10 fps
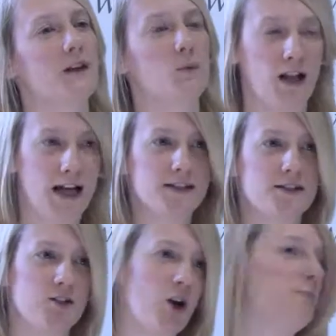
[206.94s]
Well, I'd
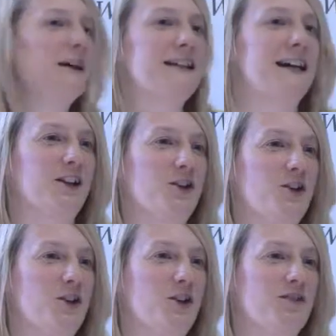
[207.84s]
start by telling
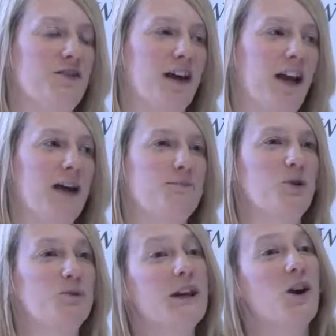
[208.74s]
you that I
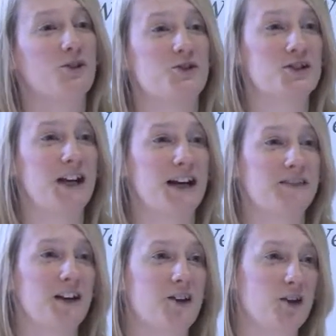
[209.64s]
probably
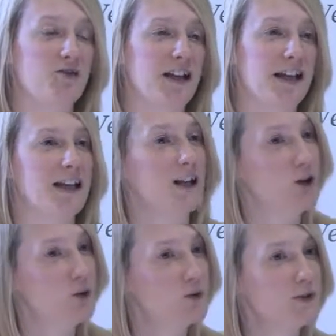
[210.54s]
understand that you're feeling
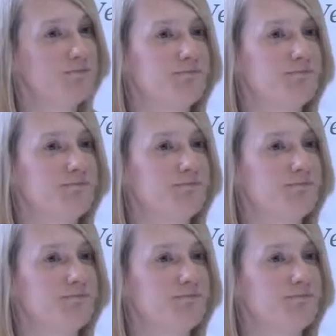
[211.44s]
alone.